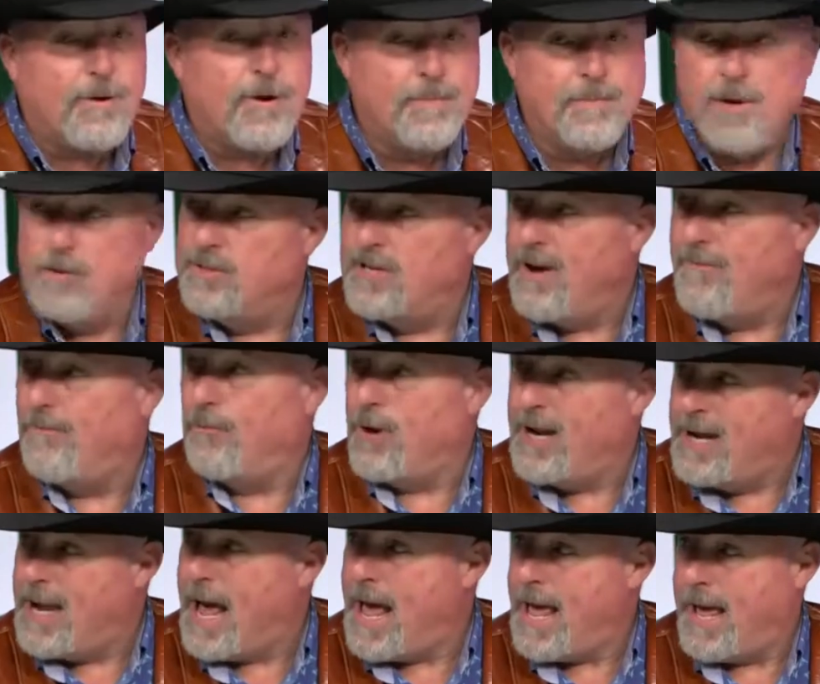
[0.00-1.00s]
cryptos every
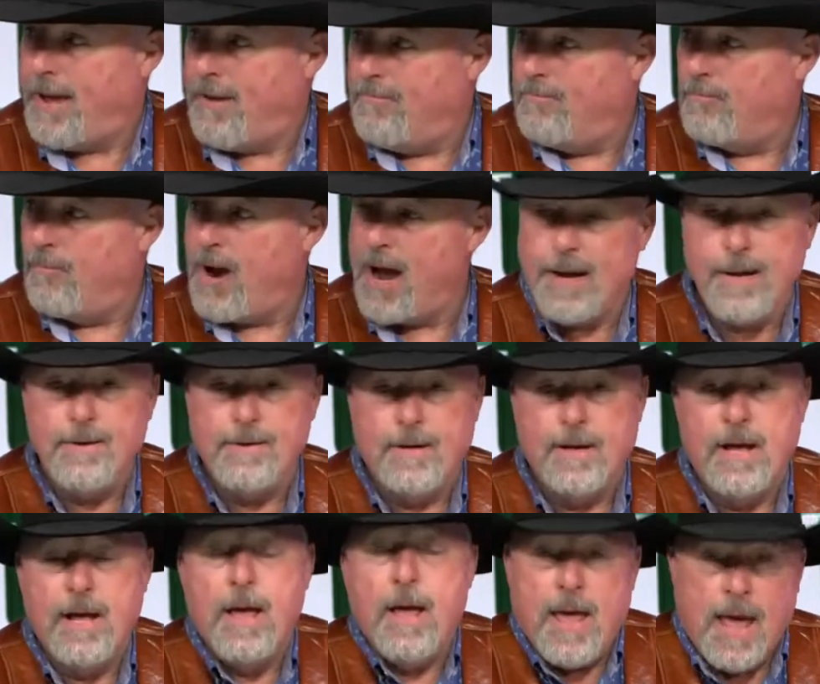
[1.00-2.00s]
day right?
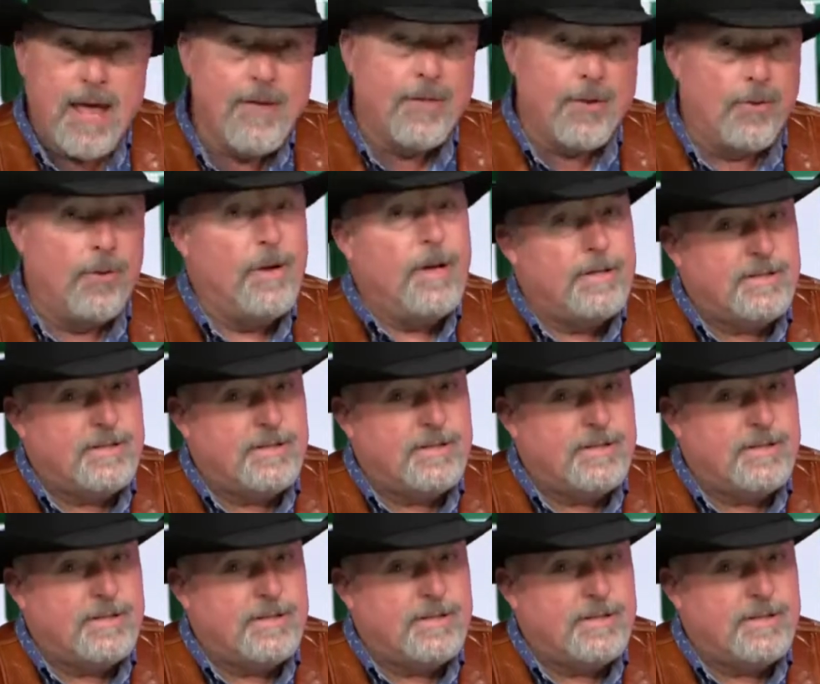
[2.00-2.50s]
Mm-hmm.